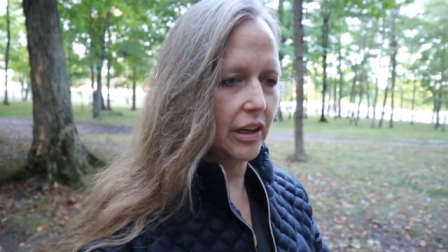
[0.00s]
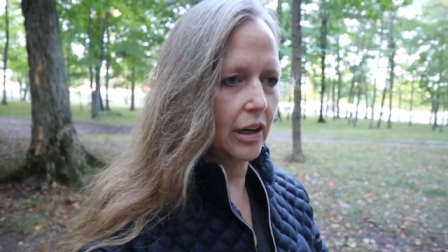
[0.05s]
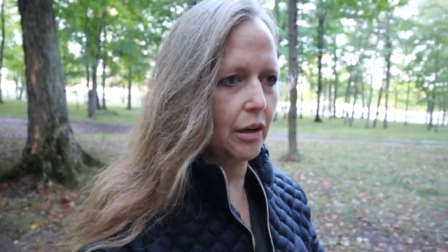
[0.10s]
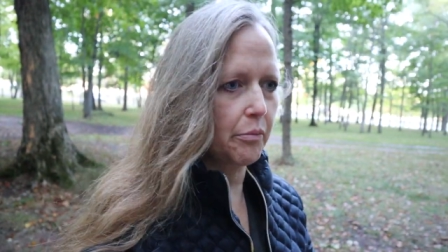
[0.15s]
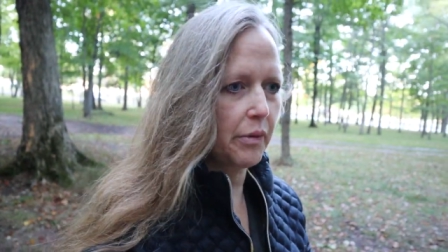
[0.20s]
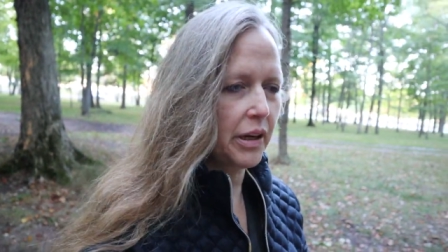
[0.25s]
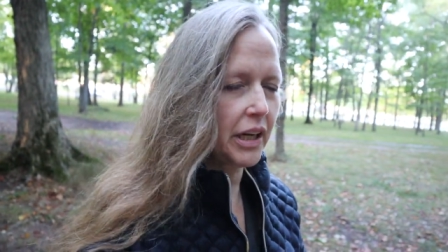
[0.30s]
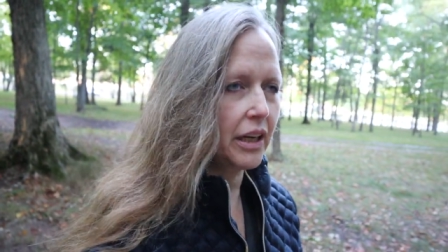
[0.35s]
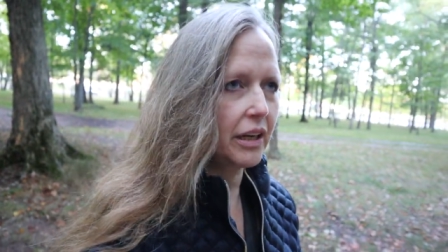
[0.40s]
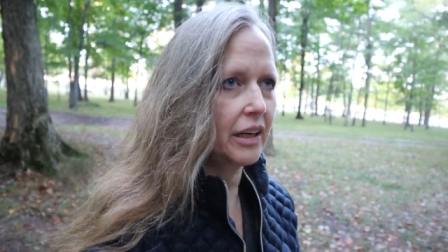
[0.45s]
I
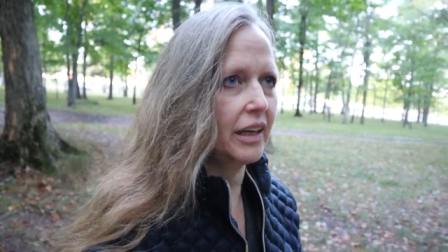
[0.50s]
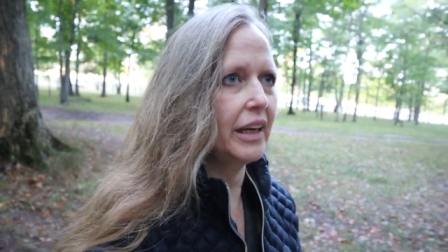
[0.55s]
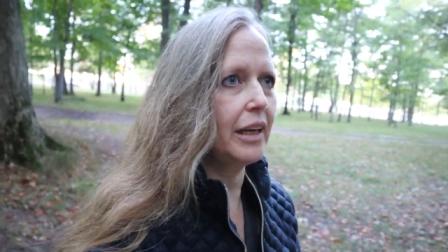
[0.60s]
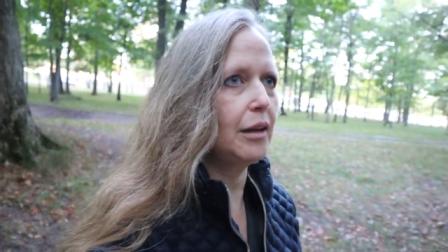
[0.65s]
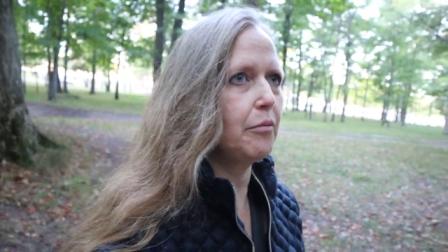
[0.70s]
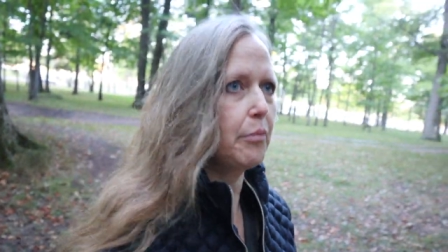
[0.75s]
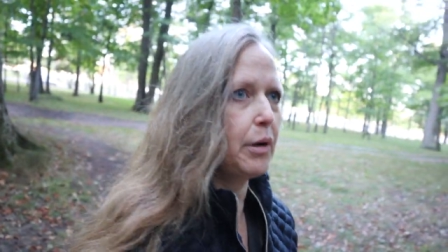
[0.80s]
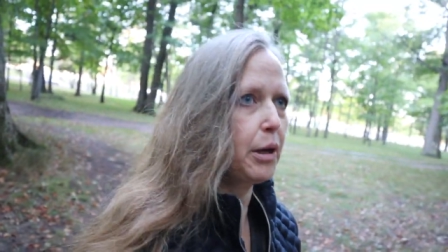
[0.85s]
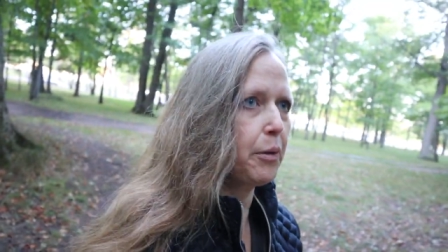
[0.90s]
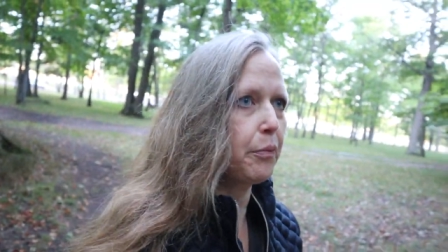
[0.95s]
mean
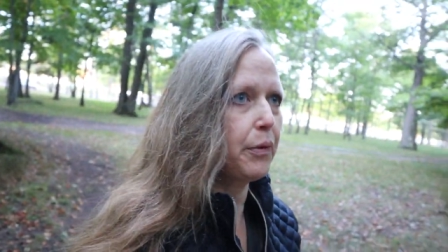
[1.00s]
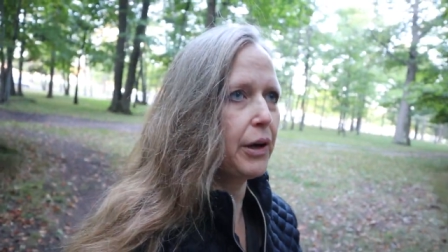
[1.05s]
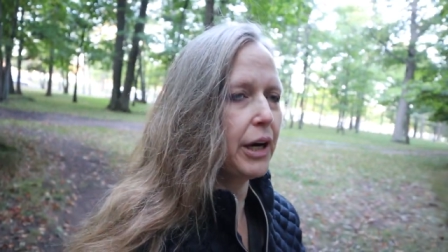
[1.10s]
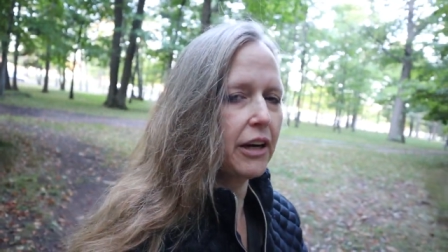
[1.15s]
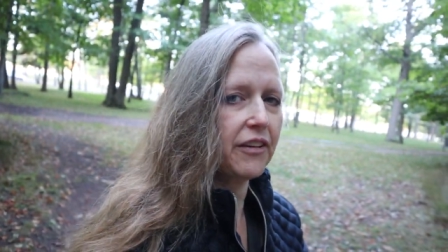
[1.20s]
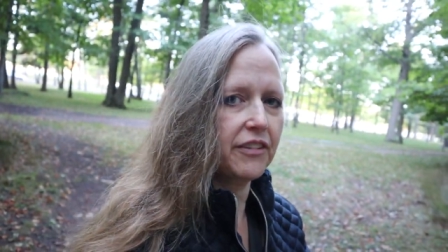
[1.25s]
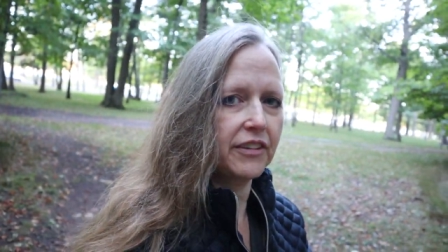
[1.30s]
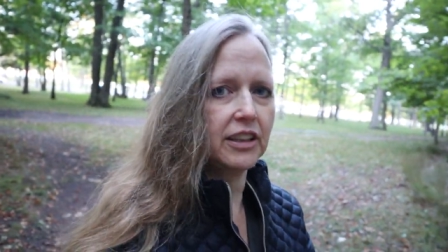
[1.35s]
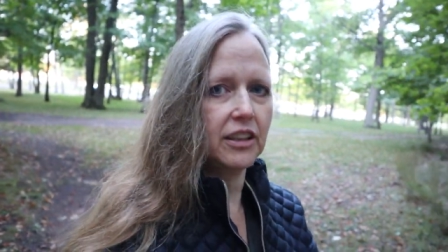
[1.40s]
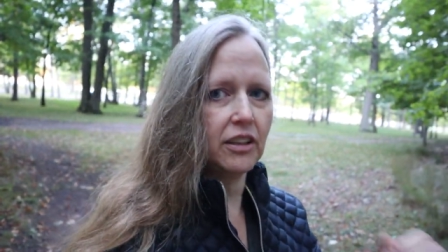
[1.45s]
eat my
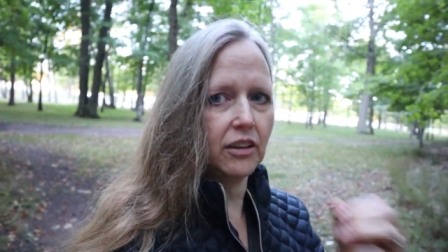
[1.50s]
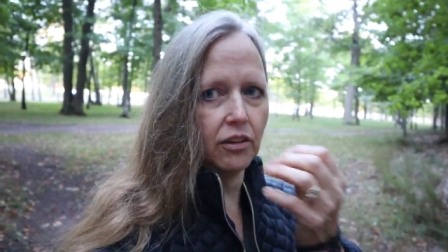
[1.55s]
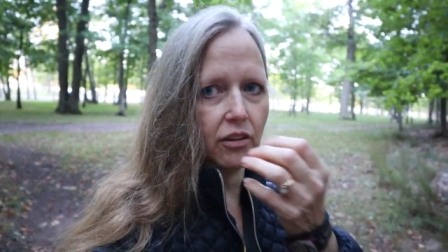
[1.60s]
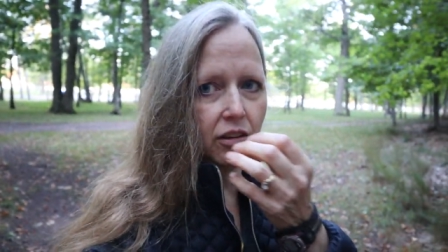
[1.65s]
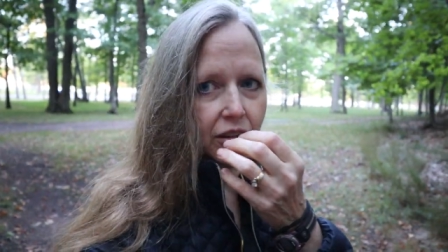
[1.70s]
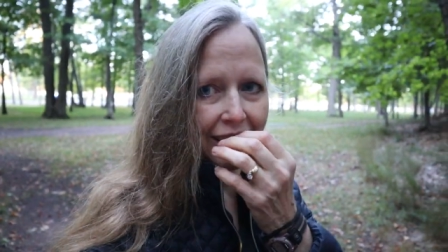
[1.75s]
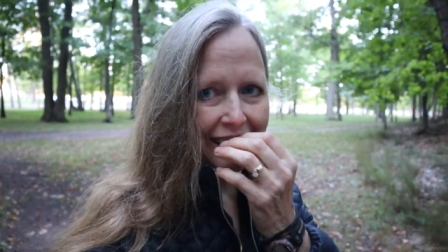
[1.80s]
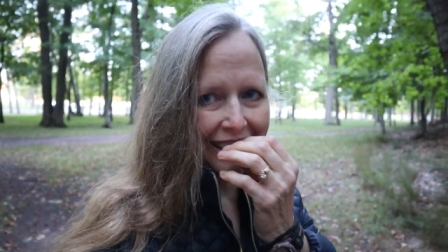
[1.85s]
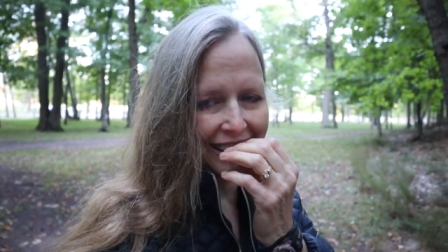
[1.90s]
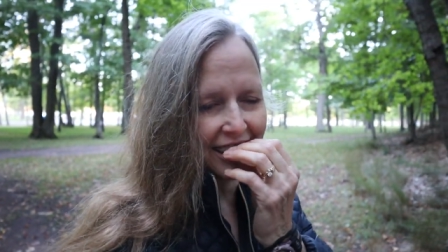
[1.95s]
breakfast. Oh,
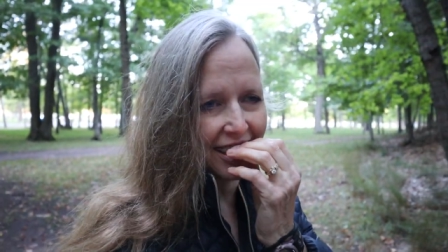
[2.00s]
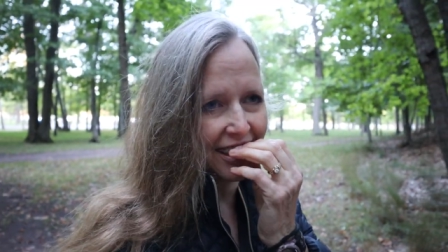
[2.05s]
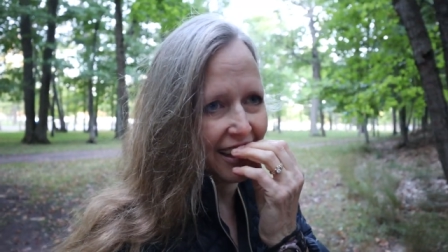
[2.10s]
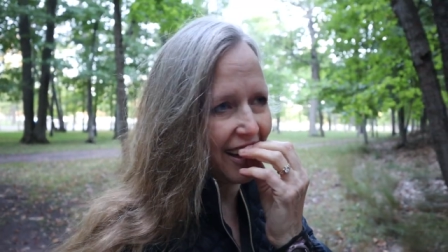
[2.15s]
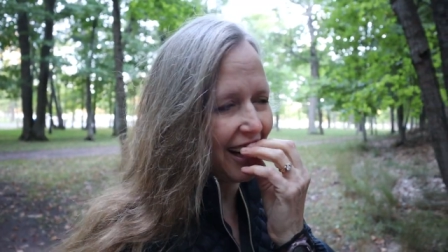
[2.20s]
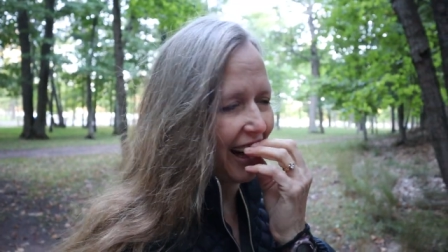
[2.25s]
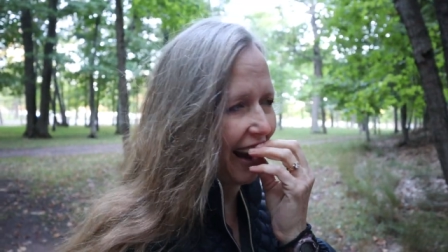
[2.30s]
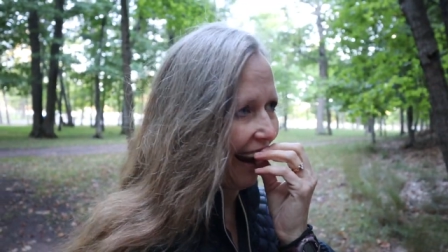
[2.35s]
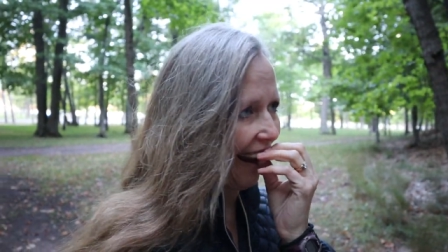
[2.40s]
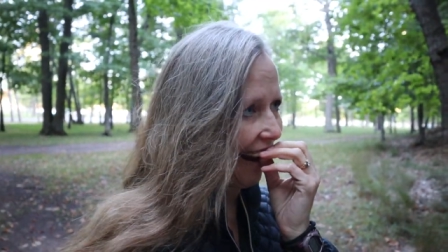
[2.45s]
hold on a second.